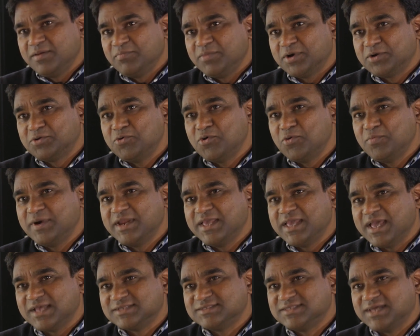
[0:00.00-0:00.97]
but nobody
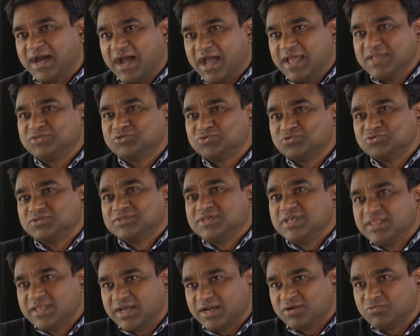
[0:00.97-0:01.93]
has the eyes to
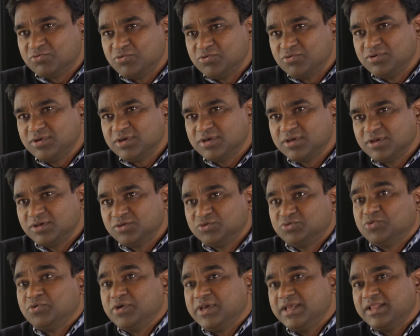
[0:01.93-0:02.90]
see that wound
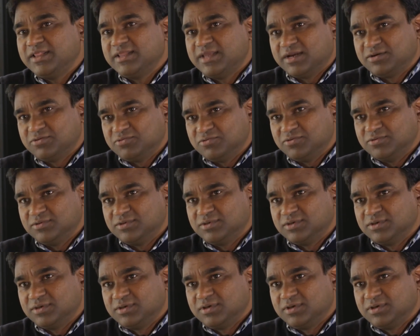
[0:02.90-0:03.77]
to heal that wound